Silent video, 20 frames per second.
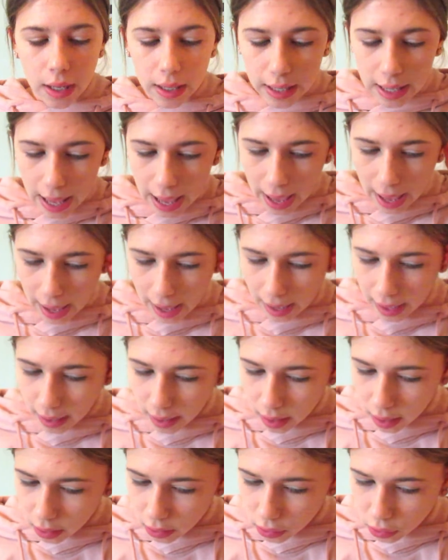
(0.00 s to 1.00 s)

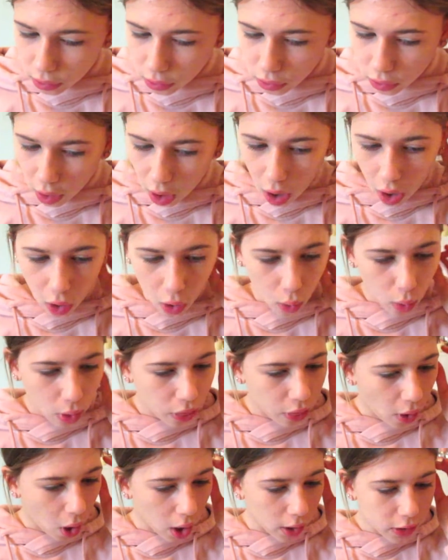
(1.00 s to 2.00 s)
Okay, so
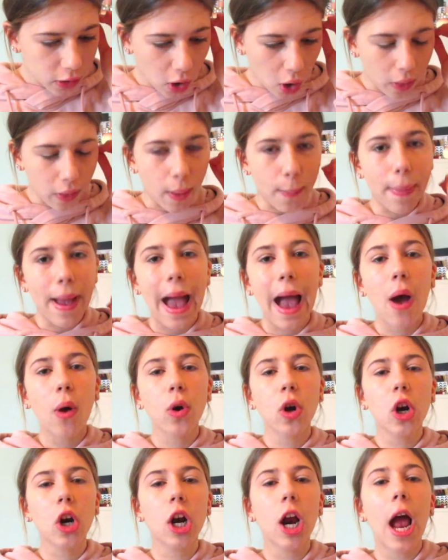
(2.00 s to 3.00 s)
thoughts on the
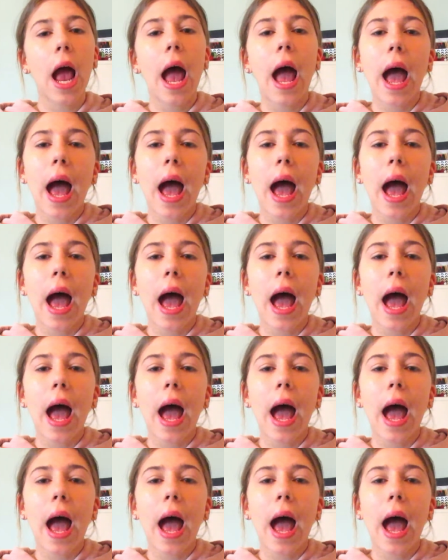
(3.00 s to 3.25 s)
powder.